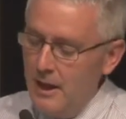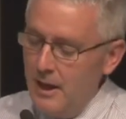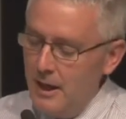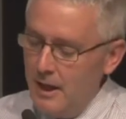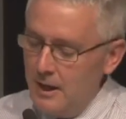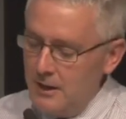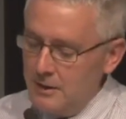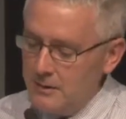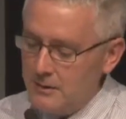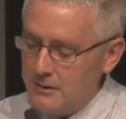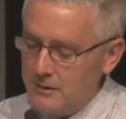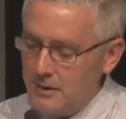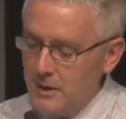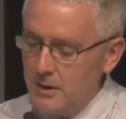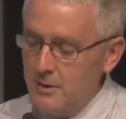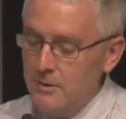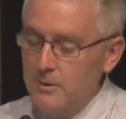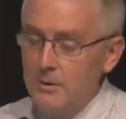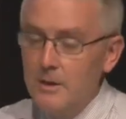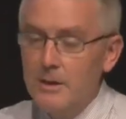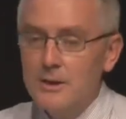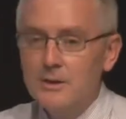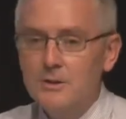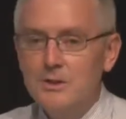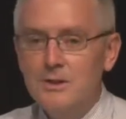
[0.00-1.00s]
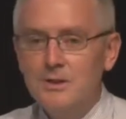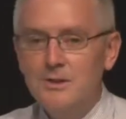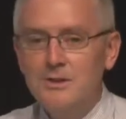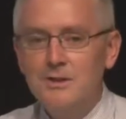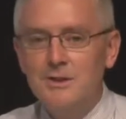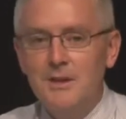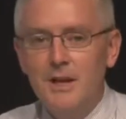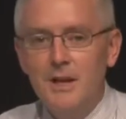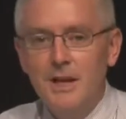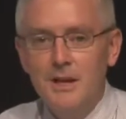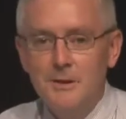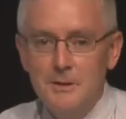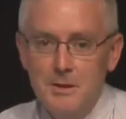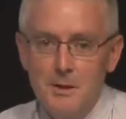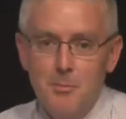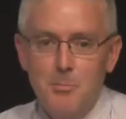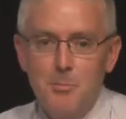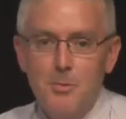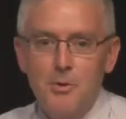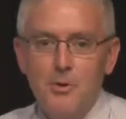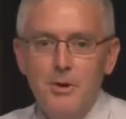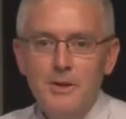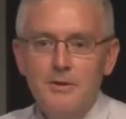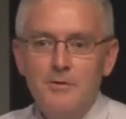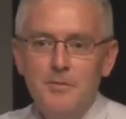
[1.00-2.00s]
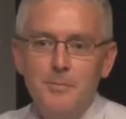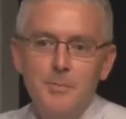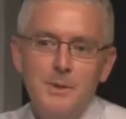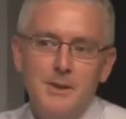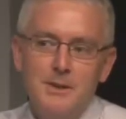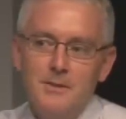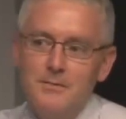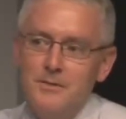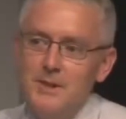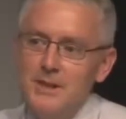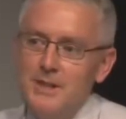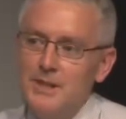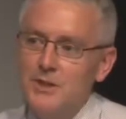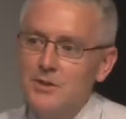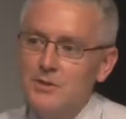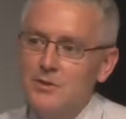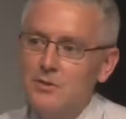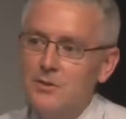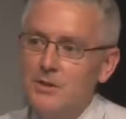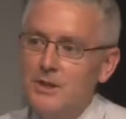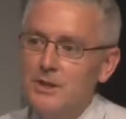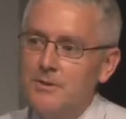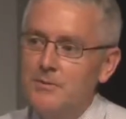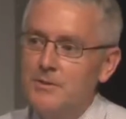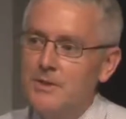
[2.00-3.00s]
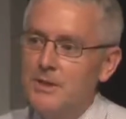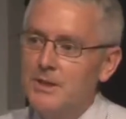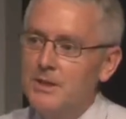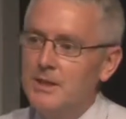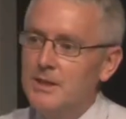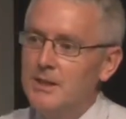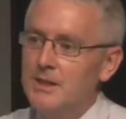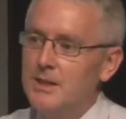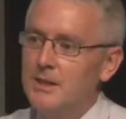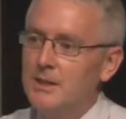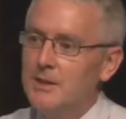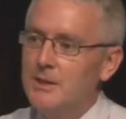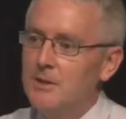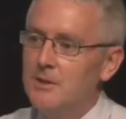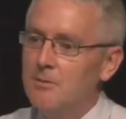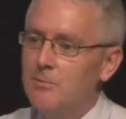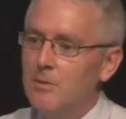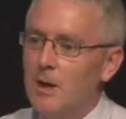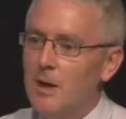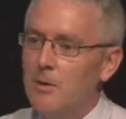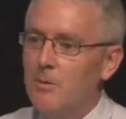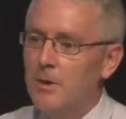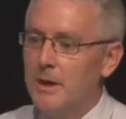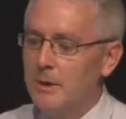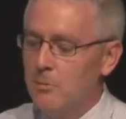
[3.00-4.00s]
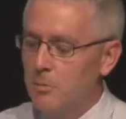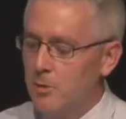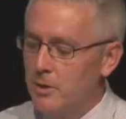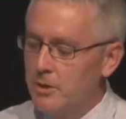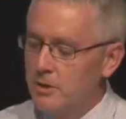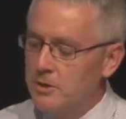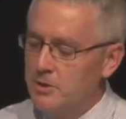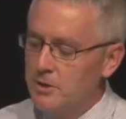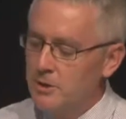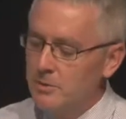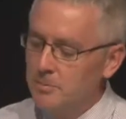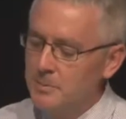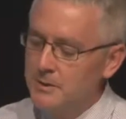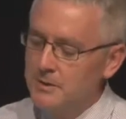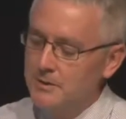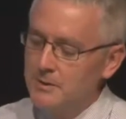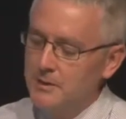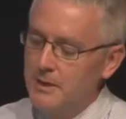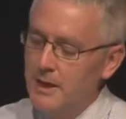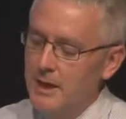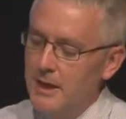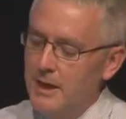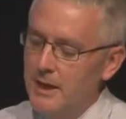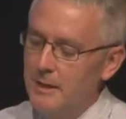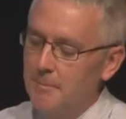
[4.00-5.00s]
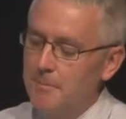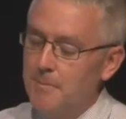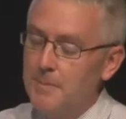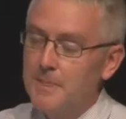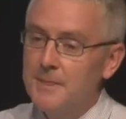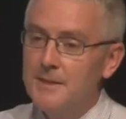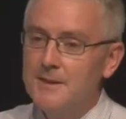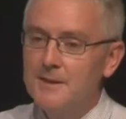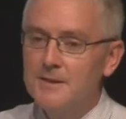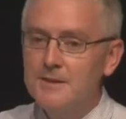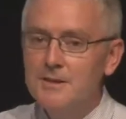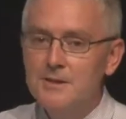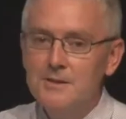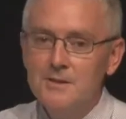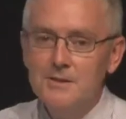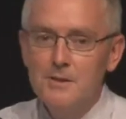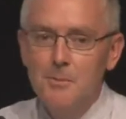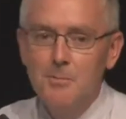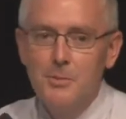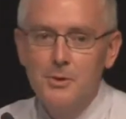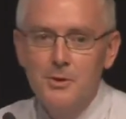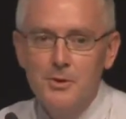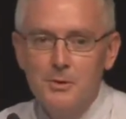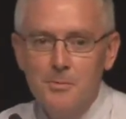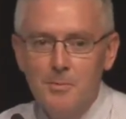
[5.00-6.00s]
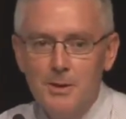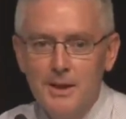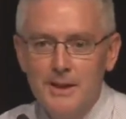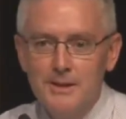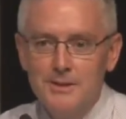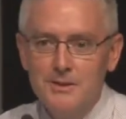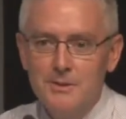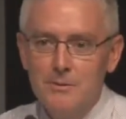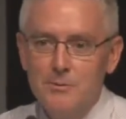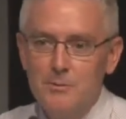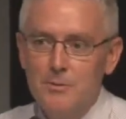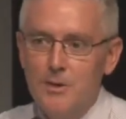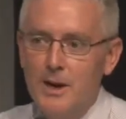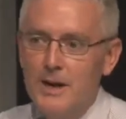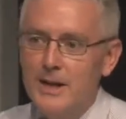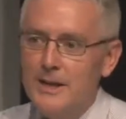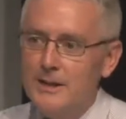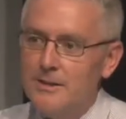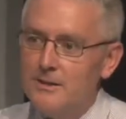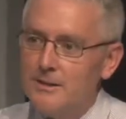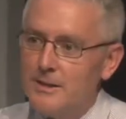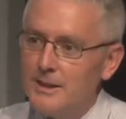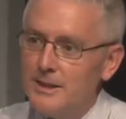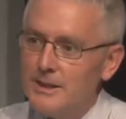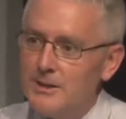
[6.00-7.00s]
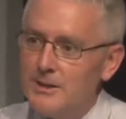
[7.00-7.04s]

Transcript: So just the brief bit of the history of the railway workshops. This is the birthplace of rail in